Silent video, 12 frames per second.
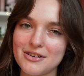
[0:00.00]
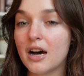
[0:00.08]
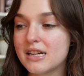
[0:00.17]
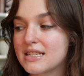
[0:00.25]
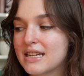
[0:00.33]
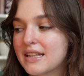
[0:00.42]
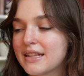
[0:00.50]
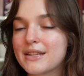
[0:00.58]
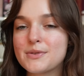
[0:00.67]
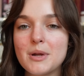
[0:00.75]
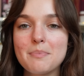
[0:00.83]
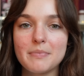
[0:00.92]
Honestly, I think
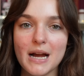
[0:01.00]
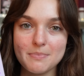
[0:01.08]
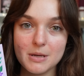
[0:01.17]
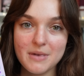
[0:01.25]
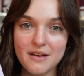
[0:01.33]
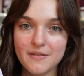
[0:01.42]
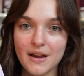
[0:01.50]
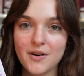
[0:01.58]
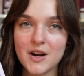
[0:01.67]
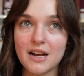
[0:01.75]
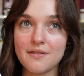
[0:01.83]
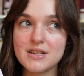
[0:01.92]
this one might be my
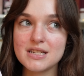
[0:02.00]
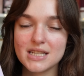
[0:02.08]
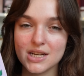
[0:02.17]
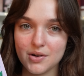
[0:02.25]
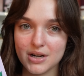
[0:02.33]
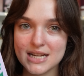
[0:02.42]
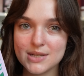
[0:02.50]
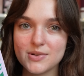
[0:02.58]
favorite of the series,